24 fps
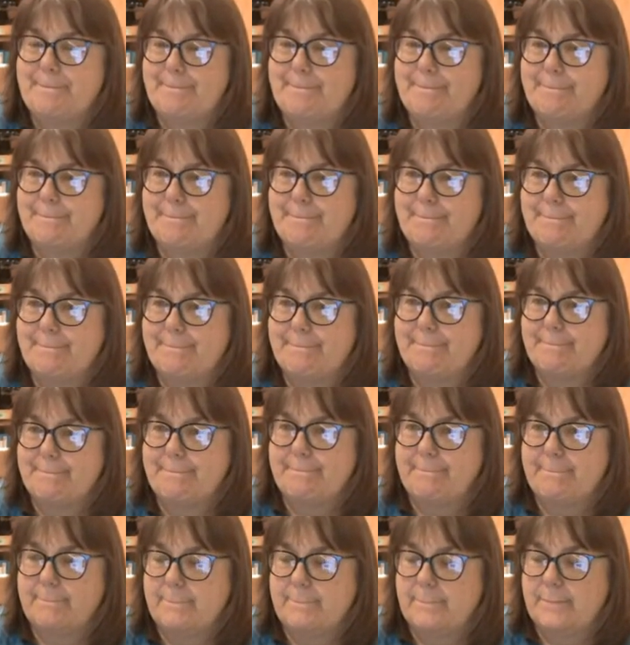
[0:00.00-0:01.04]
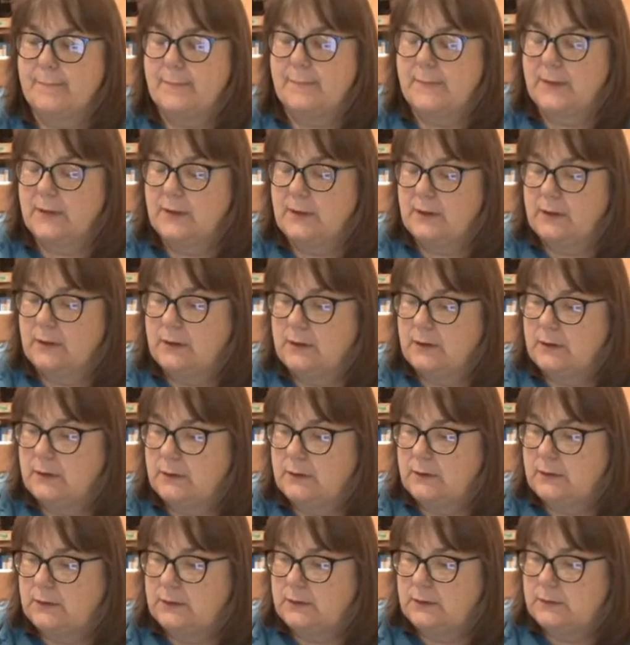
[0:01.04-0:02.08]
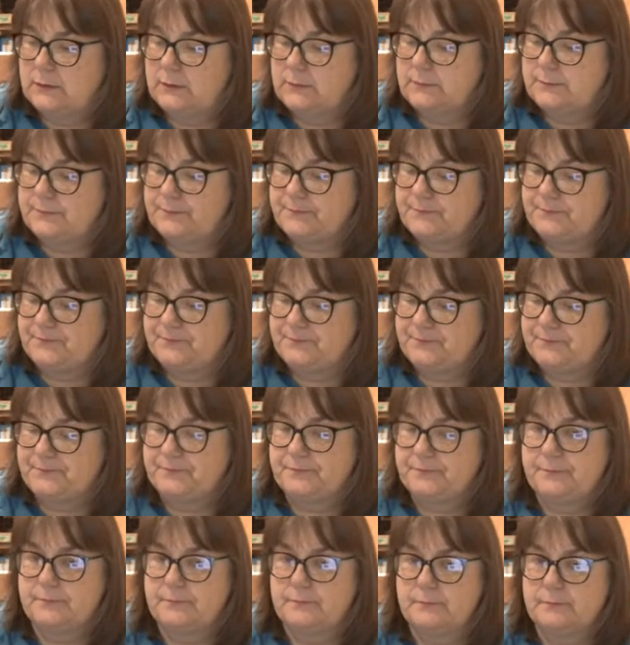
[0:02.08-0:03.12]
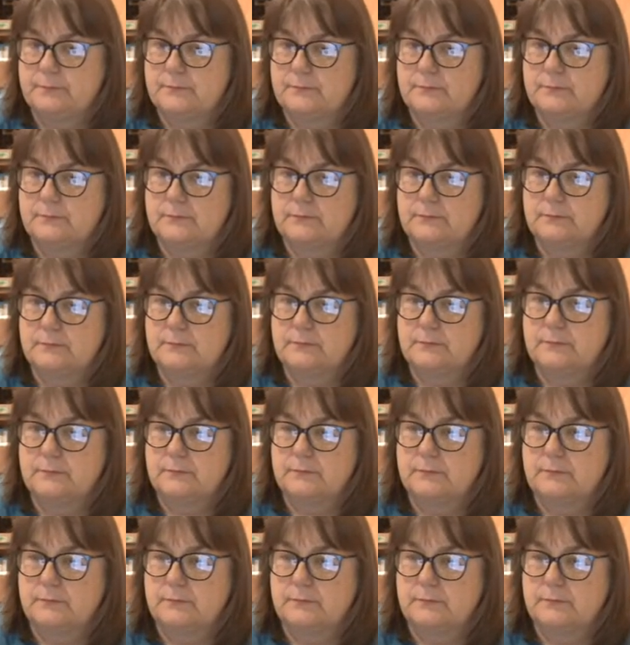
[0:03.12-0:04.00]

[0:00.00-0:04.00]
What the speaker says: This person isn't speaking.